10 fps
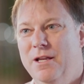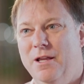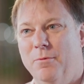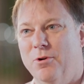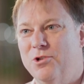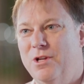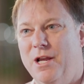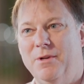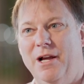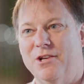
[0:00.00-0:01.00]
and the person
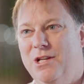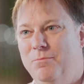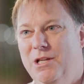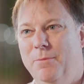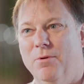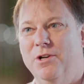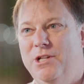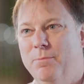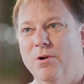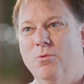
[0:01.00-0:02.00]
kept asking him deeper and
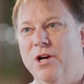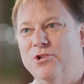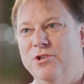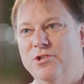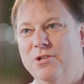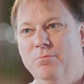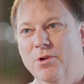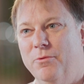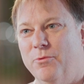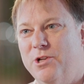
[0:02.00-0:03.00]
deeper questions, and
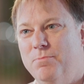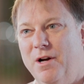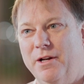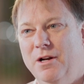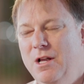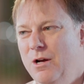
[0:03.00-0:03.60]
Milton responded,